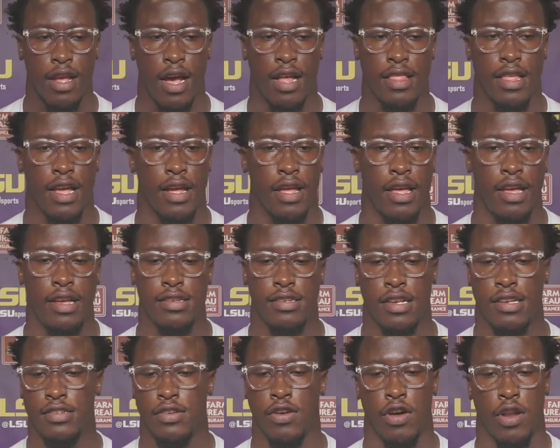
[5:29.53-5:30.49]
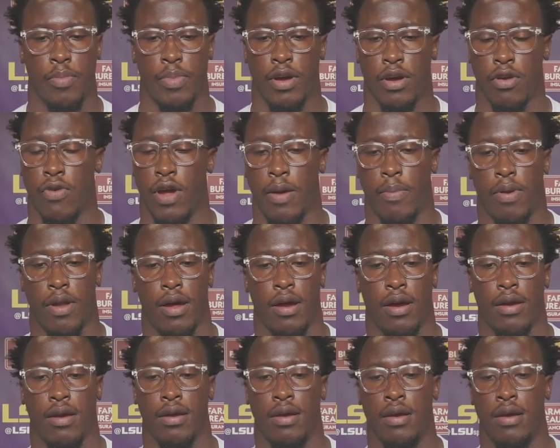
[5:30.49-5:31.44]
I think he's, he's going to be a great
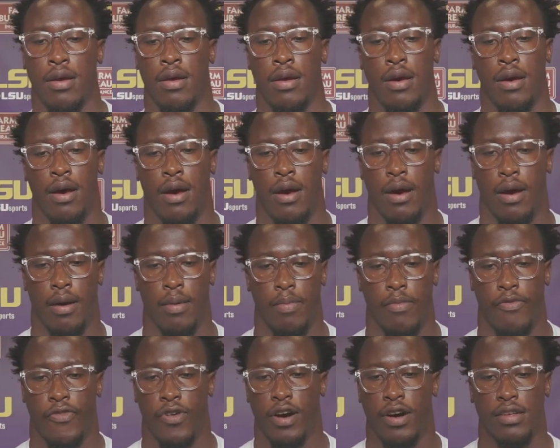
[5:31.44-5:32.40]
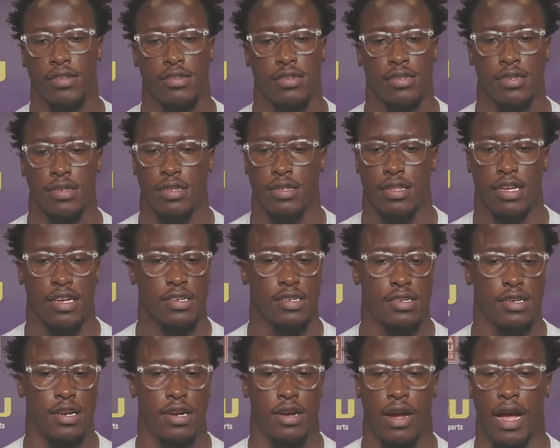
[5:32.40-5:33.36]
player um, for us
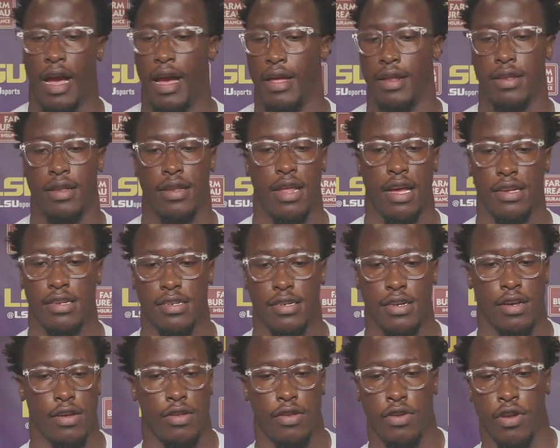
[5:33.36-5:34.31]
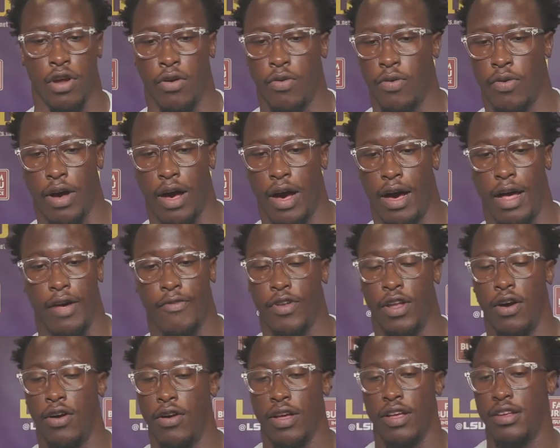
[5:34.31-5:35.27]
this year and next year. You know, however
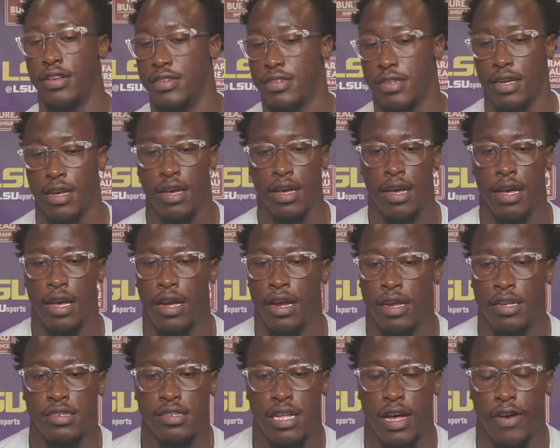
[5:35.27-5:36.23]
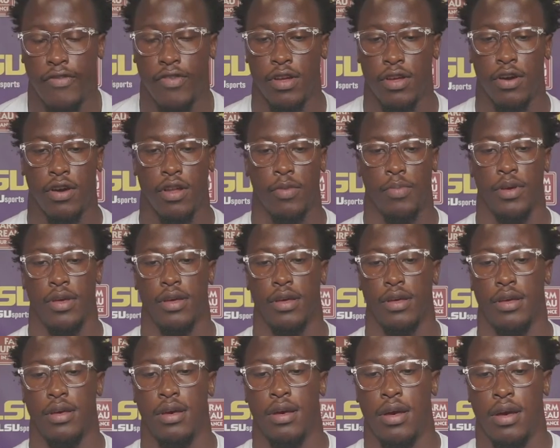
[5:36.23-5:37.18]
long he's here, he's definitely going to
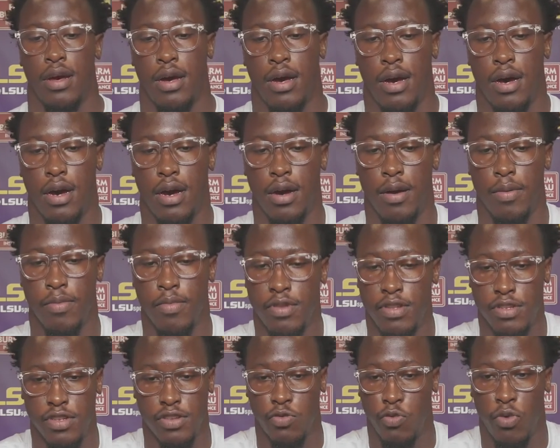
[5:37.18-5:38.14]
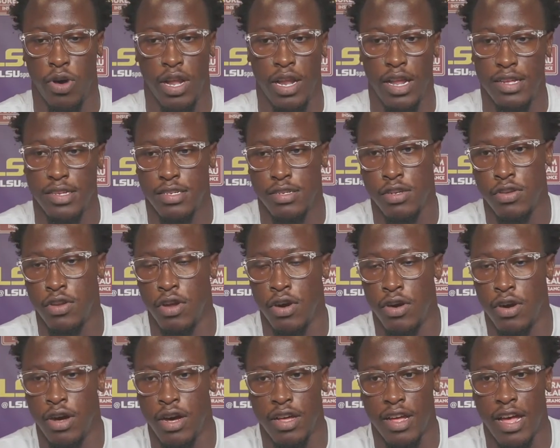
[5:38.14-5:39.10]
be um, well as you
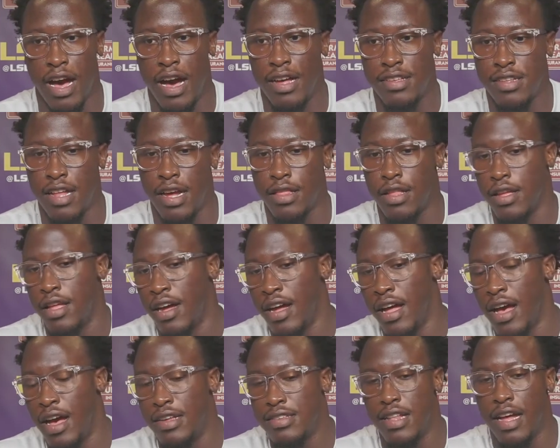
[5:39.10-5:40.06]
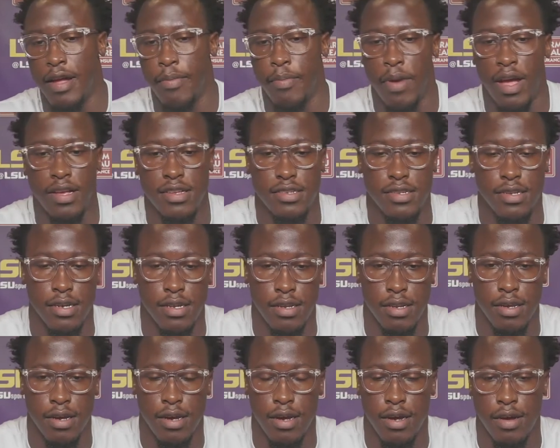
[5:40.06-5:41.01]
know, guys like the young guys like
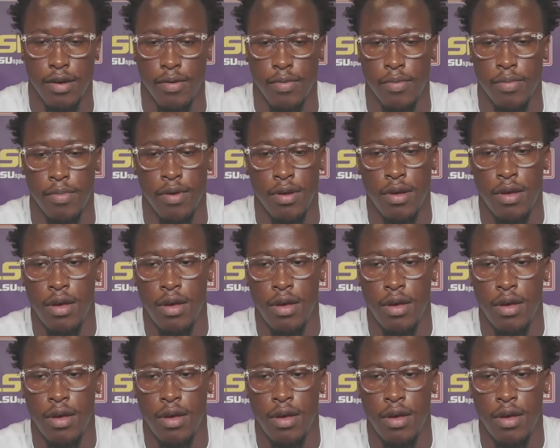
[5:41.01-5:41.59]
Mason, um,